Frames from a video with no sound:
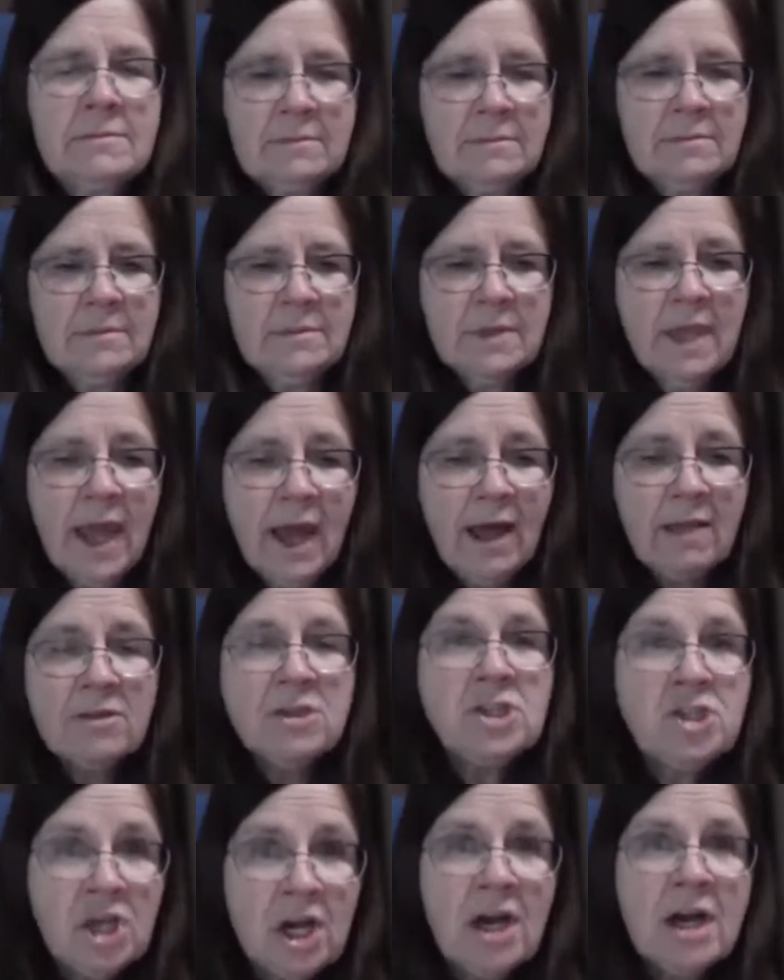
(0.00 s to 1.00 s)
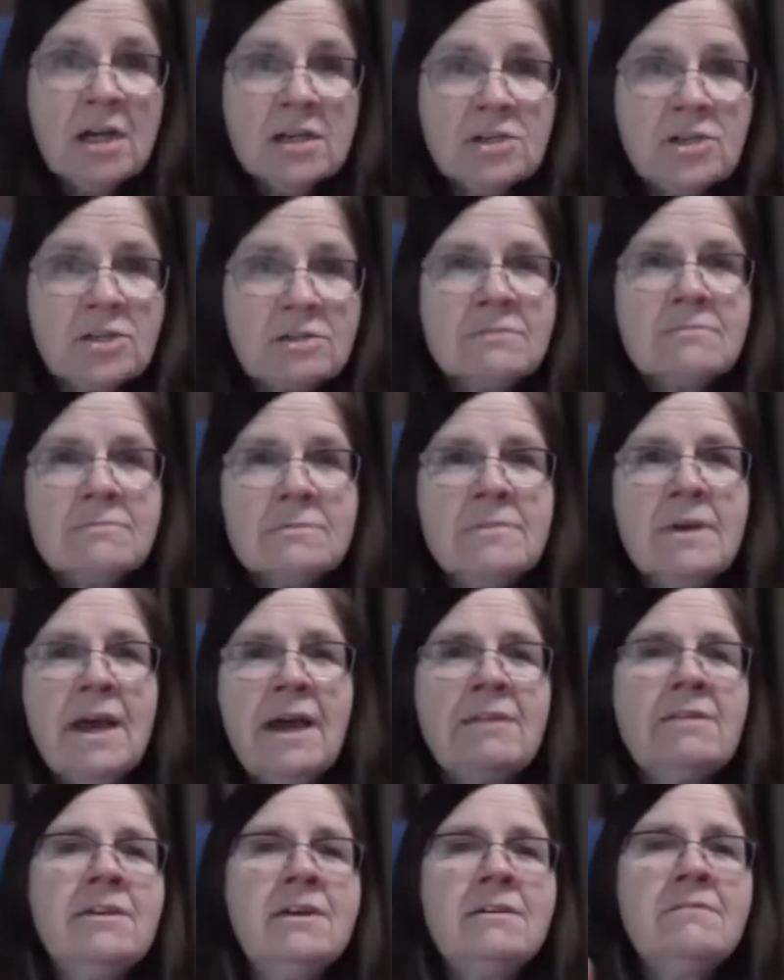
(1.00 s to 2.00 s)
Yeah, the judge
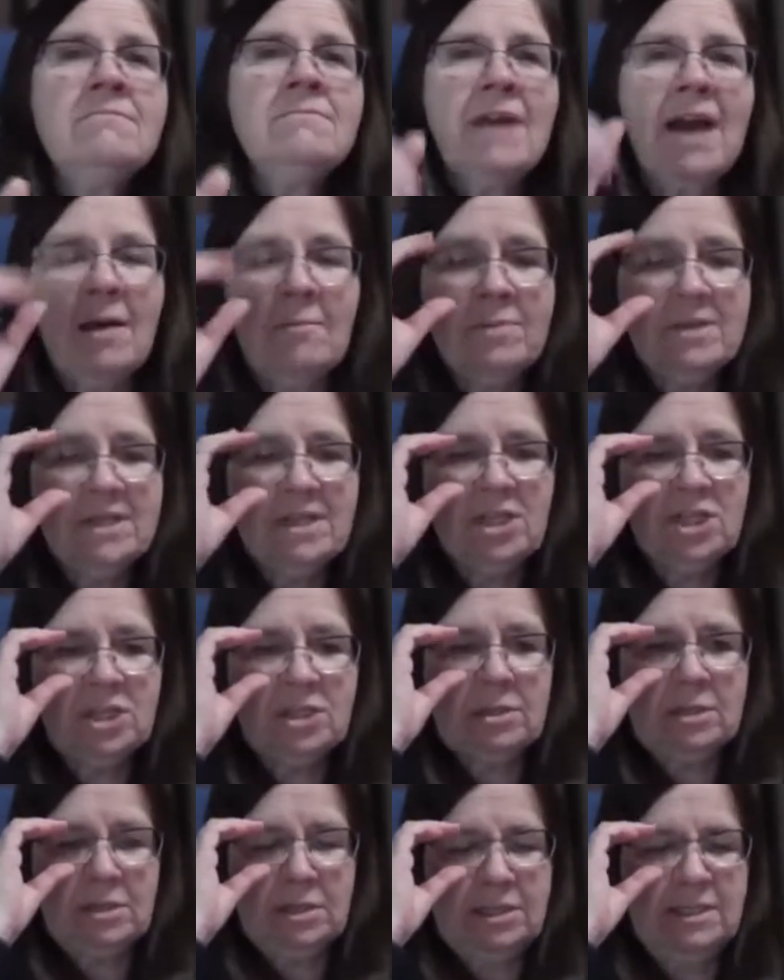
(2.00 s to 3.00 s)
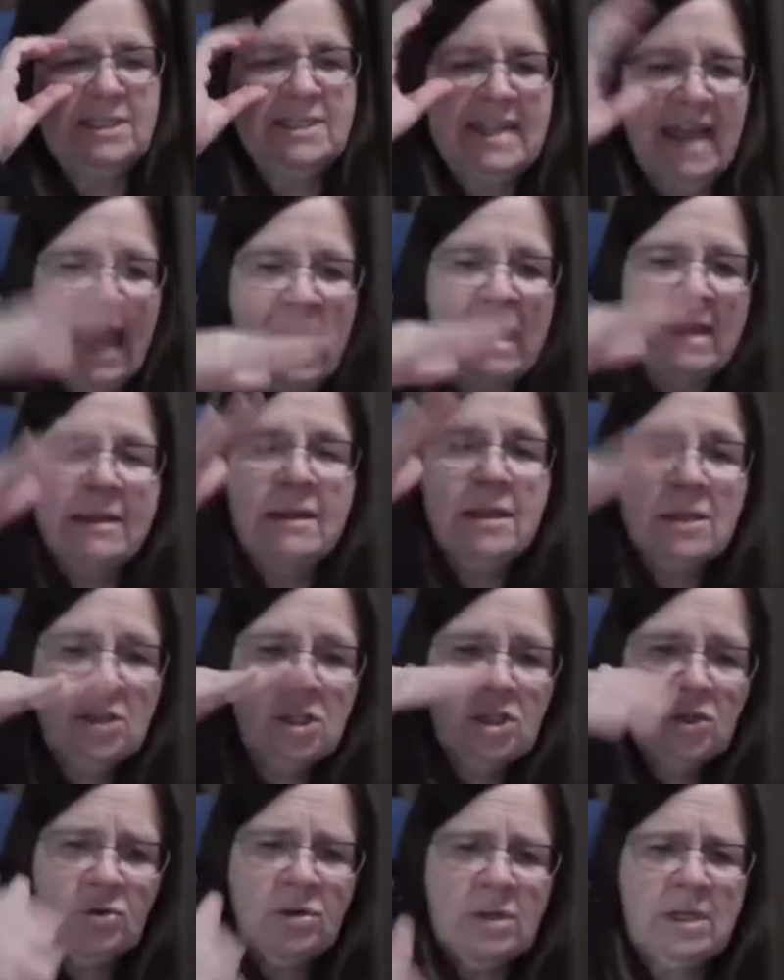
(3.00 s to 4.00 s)
at the competition is dead in the
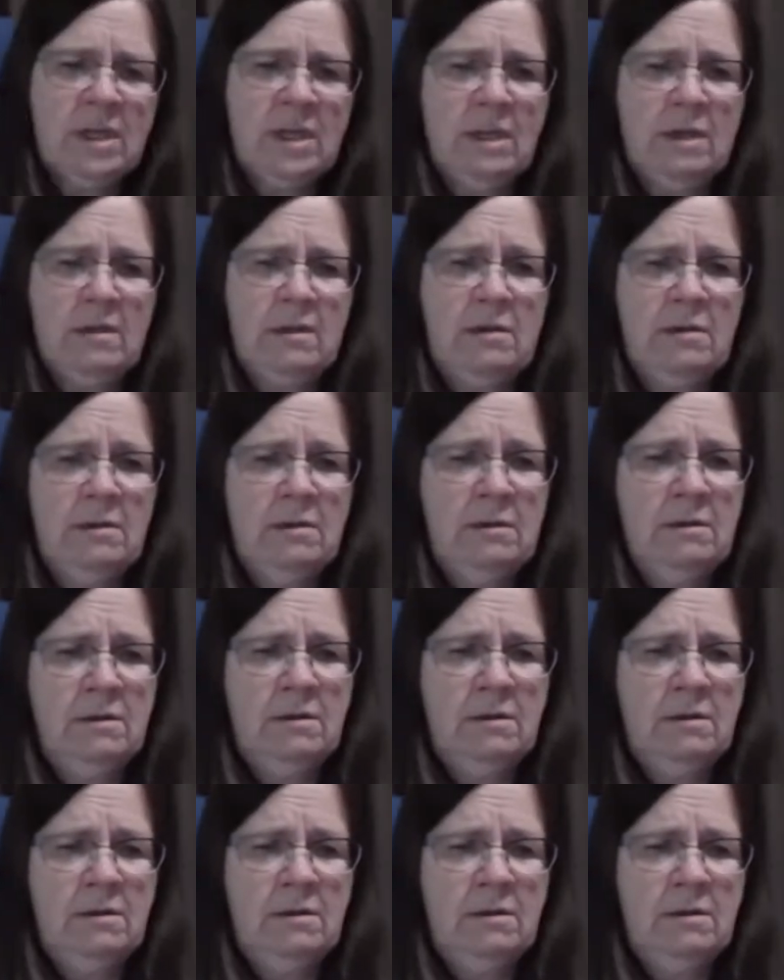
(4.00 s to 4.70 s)
shortcake.